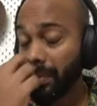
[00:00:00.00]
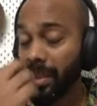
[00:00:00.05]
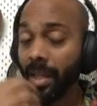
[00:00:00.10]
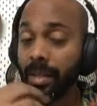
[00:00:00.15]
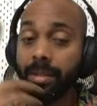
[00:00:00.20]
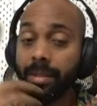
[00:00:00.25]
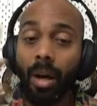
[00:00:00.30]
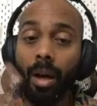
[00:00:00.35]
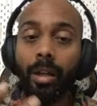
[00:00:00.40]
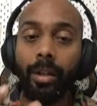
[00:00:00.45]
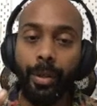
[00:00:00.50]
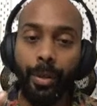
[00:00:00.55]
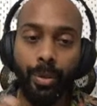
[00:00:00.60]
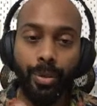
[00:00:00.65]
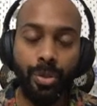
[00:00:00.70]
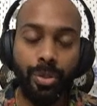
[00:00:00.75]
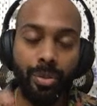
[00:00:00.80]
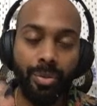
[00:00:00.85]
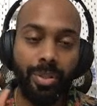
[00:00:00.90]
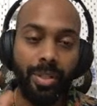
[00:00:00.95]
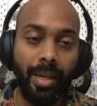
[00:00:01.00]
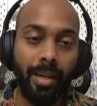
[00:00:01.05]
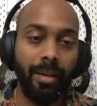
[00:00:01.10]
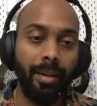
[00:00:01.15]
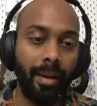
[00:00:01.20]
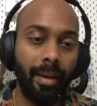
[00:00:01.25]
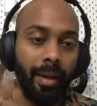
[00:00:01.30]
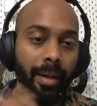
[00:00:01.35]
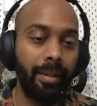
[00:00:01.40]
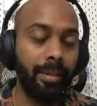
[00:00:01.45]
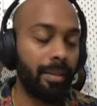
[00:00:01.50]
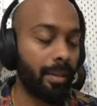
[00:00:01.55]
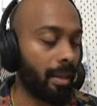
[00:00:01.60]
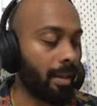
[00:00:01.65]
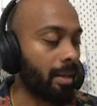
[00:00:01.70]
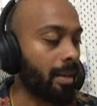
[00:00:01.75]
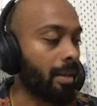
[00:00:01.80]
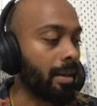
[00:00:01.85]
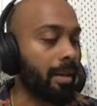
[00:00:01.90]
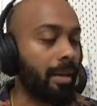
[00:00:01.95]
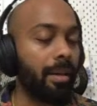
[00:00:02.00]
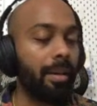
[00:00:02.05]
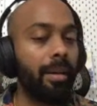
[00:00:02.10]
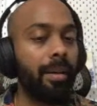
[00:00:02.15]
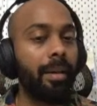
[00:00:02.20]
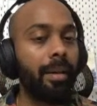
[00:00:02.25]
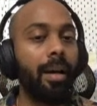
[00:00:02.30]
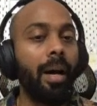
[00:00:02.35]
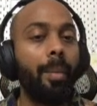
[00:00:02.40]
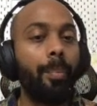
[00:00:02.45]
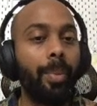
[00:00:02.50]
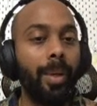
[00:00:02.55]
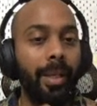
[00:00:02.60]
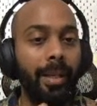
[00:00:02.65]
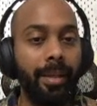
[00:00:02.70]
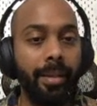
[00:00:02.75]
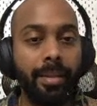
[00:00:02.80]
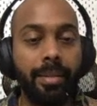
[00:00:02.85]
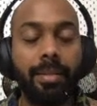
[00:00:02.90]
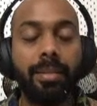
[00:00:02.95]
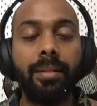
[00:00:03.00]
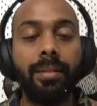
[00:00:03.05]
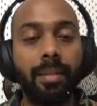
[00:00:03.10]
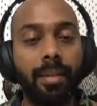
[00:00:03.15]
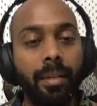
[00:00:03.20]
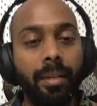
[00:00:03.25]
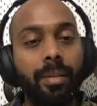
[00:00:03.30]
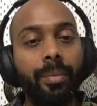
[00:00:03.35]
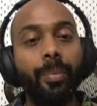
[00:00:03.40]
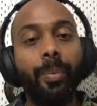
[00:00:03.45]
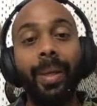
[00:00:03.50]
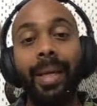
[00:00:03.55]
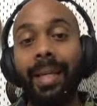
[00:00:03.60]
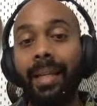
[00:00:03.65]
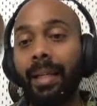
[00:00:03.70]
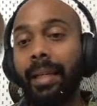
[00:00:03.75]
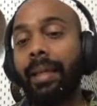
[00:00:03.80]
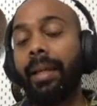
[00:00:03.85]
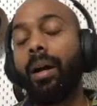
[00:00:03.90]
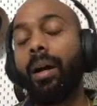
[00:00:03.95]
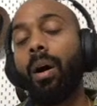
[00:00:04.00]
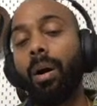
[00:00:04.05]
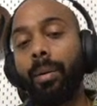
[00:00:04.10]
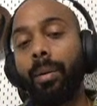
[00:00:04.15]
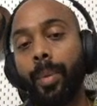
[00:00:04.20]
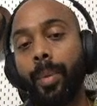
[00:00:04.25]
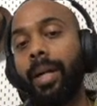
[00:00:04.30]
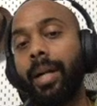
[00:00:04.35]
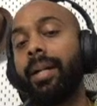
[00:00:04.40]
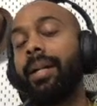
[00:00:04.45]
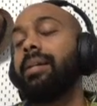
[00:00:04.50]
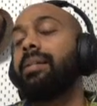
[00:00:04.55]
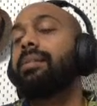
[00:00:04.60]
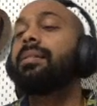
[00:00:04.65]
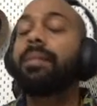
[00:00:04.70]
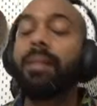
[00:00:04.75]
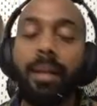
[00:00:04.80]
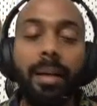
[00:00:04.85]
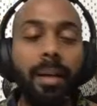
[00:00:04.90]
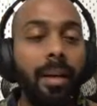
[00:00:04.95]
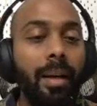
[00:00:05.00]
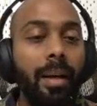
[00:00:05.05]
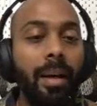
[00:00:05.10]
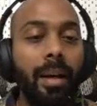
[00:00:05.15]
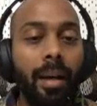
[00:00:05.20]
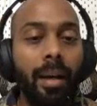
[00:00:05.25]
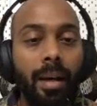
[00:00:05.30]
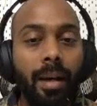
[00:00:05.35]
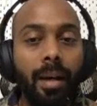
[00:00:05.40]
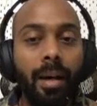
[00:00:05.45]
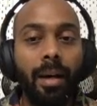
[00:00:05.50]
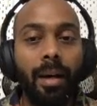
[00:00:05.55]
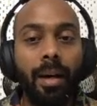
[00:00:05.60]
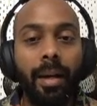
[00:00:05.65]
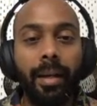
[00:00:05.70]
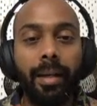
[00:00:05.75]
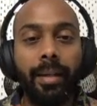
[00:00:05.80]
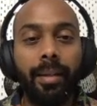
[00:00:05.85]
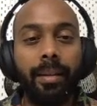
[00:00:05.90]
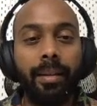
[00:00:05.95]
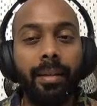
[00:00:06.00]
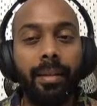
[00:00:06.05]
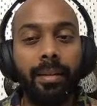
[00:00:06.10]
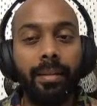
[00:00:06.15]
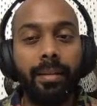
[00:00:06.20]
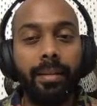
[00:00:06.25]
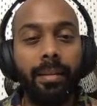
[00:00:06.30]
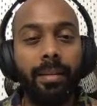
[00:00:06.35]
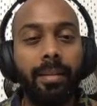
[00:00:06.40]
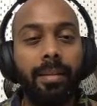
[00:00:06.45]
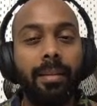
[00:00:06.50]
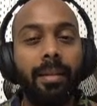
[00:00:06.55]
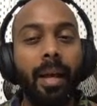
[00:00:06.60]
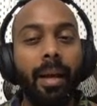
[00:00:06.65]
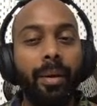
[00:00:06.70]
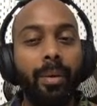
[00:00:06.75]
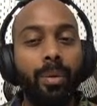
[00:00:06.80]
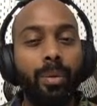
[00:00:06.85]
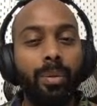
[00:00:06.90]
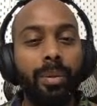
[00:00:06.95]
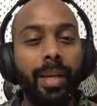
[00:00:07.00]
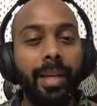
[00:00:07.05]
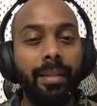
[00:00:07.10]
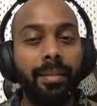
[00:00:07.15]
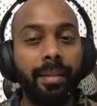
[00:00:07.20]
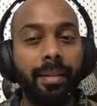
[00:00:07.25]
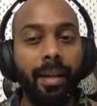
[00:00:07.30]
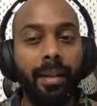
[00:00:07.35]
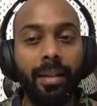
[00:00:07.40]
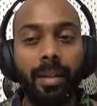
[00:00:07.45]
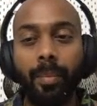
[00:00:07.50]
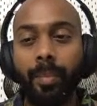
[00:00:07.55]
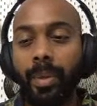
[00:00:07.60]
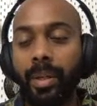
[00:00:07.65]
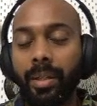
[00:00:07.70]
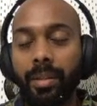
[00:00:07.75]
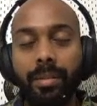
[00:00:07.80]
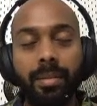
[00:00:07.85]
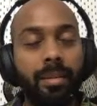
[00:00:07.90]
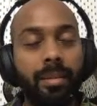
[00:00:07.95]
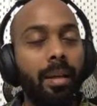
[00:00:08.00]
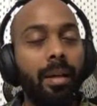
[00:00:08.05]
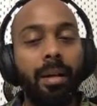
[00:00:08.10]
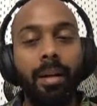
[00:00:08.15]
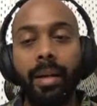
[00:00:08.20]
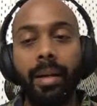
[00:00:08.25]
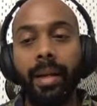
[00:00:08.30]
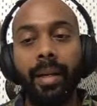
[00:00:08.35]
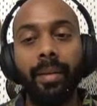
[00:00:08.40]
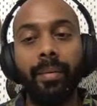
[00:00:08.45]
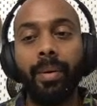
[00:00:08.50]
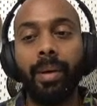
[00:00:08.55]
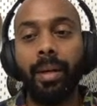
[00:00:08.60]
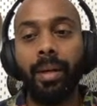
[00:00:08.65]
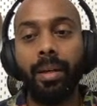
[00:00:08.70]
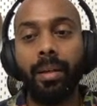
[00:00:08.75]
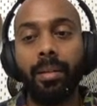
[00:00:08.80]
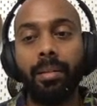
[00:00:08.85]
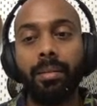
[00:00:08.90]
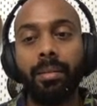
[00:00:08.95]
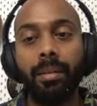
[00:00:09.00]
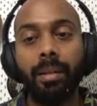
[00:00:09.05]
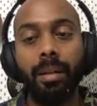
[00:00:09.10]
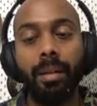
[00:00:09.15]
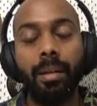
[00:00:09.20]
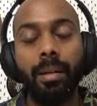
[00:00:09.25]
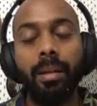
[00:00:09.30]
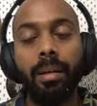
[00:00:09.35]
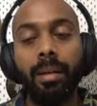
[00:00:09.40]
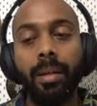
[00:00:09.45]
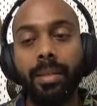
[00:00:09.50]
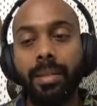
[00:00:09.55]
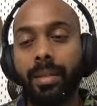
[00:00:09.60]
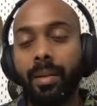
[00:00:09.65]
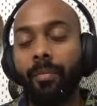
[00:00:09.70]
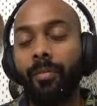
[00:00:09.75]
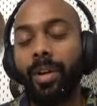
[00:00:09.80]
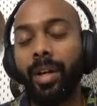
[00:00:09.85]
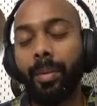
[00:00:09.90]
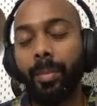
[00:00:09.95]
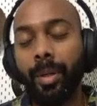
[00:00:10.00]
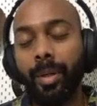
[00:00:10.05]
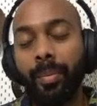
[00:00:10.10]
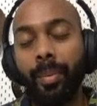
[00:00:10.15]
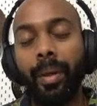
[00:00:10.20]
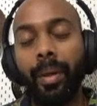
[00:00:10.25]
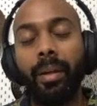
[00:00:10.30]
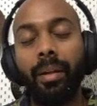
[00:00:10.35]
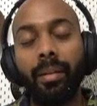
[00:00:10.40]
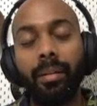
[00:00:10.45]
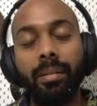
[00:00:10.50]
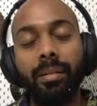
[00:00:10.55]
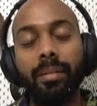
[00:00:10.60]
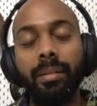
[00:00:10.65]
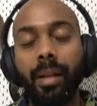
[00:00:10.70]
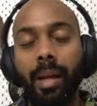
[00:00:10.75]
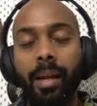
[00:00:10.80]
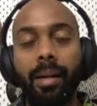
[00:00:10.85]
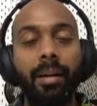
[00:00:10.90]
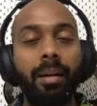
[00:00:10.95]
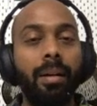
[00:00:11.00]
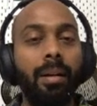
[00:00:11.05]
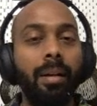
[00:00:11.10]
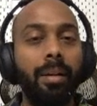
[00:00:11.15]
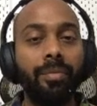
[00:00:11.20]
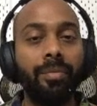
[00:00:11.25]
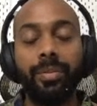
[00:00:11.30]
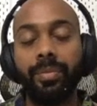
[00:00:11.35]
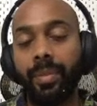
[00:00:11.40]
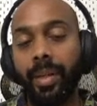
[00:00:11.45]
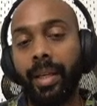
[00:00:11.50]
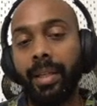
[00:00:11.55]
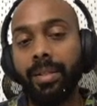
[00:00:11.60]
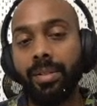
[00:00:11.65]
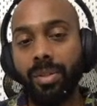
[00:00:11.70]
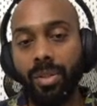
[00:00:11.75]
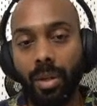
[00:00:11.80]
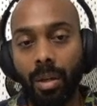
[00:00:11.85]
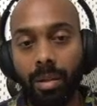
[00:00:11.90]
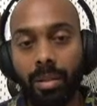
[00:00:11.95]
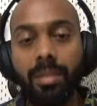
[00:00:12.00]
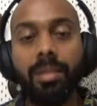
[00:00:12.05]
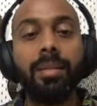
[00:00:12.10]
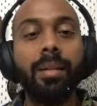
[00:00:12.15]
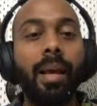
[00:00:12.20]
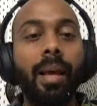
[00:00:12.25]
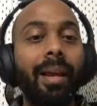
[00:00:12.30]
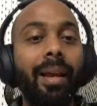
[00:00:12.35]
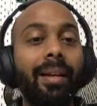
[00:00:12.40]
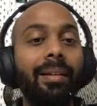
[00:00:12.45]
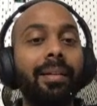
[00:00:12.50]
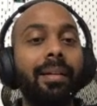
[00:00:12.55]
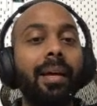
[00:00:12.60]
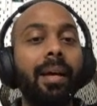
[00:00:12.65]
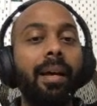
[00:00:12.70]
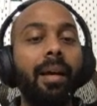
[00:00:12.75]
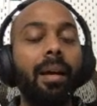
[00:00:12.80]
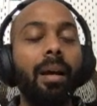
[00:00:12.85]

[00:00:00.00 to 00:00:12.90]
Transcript: is all used to generate a playlist weekly on Mondays. And that I don't know the exact number. It's it's somewhere between 10 and 15 songs. And